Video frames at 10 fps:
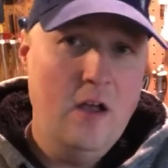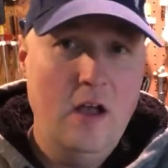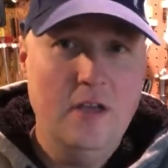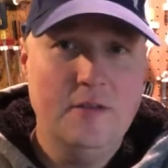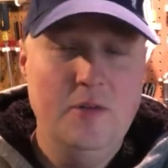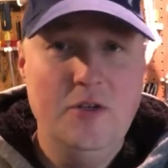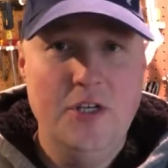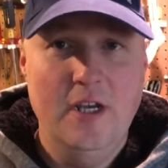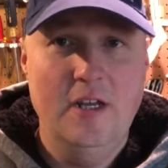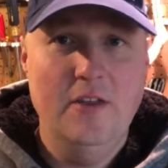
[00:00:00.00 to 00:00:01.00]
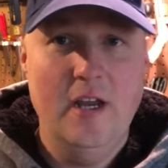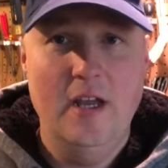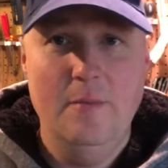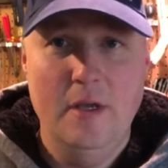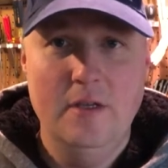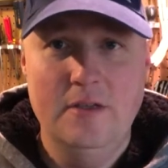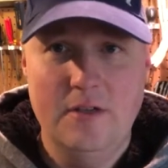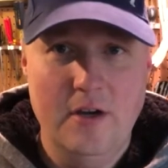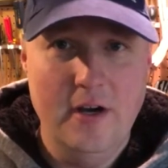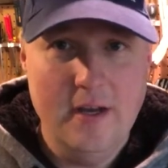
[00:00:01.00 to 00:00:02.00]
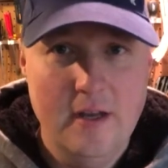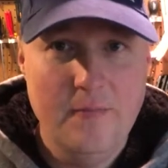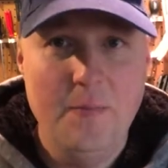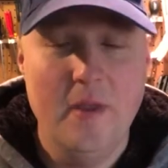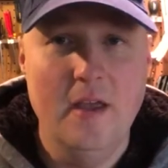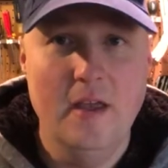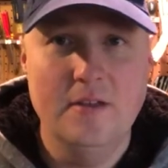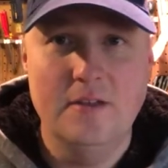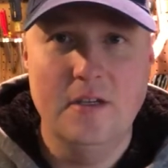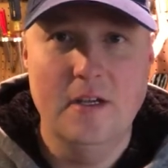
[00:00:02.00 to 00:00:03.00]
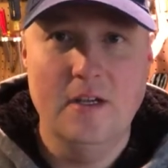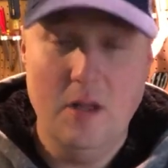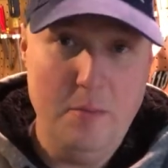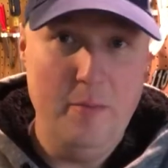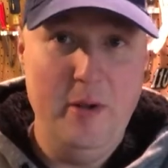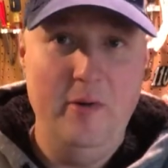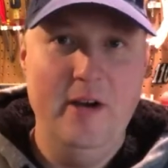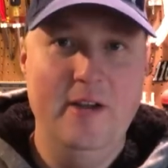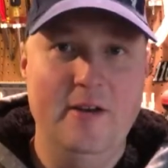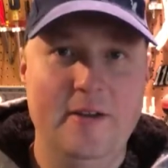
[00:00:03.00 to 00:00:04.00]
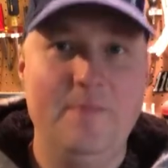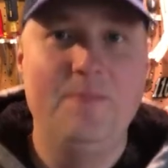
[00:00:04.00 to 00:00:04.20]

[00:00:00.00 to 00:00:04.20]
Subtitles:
awesome new channel that I'm starting. It's called Bumpin' Around.